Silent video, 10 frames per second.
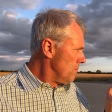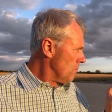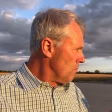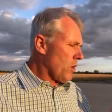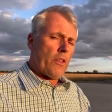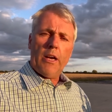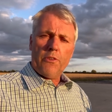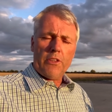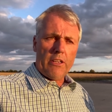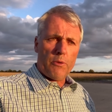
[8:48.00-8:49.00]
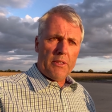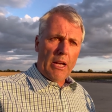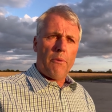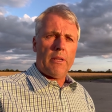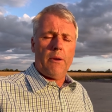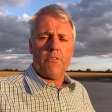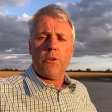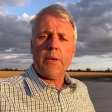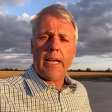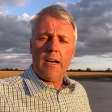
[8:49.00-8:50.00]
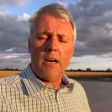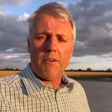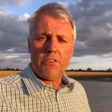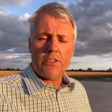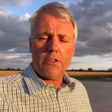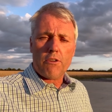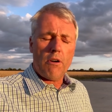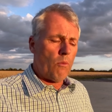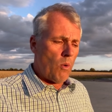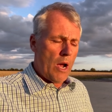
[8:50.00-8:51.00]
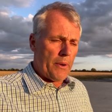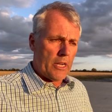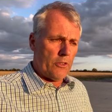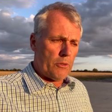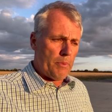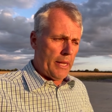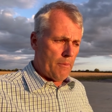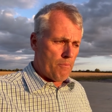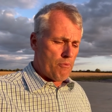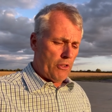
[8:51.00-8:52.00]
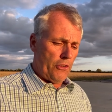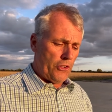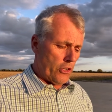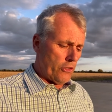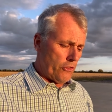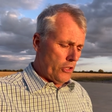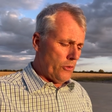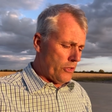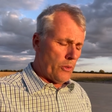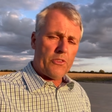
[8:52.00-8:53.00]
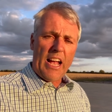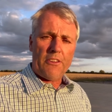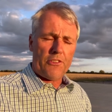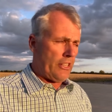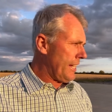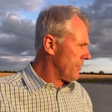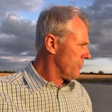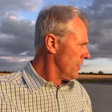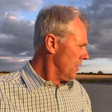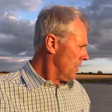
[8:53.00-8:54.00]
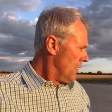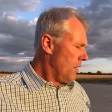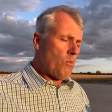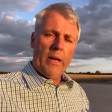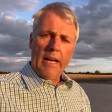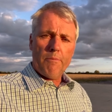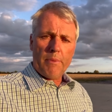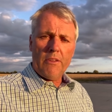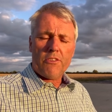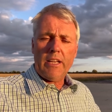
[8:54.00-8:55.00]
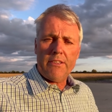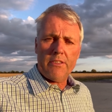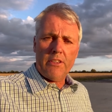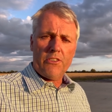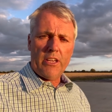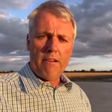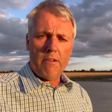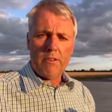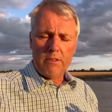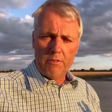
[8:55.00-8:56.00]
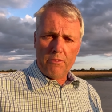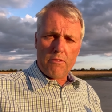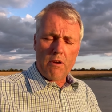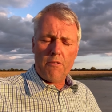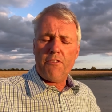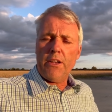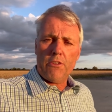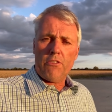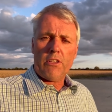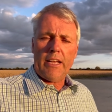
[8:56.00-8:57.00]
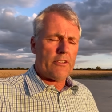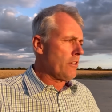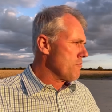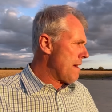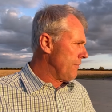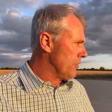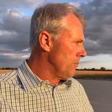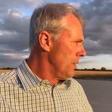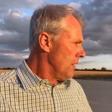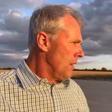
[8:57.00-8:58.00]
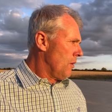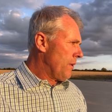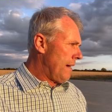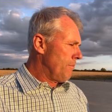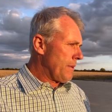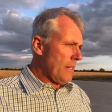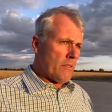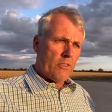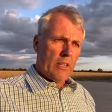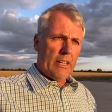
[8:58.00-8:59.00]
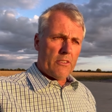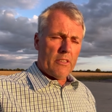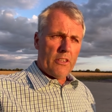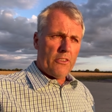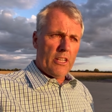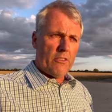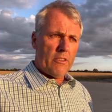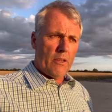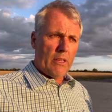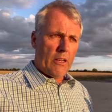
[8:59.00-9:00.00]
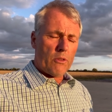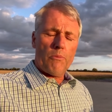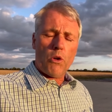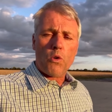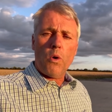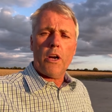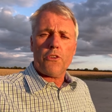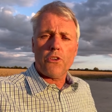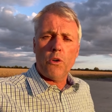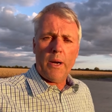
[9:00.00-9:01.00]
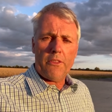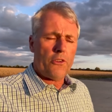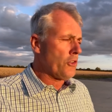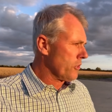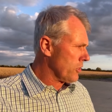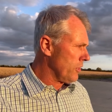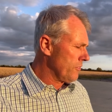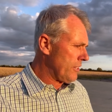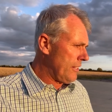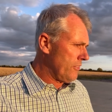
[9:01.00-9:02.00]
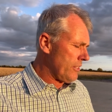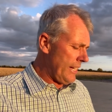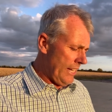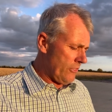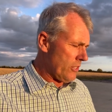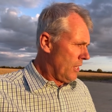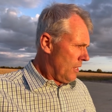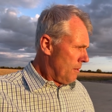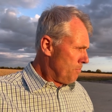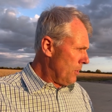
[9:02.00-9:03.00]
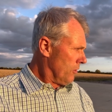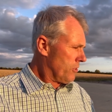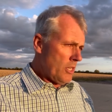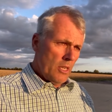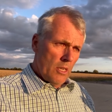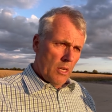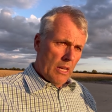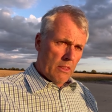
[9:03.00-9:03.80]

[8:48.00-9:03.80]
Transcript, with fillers: one of those things that we don't know until we get harvesting the crop where we're going to be. British Sugar do do test digs and we haven't been selected this year. The fields are selecting at random and we haven't been selected this year to do that. So I'm not quite sure where the sugar content is. But I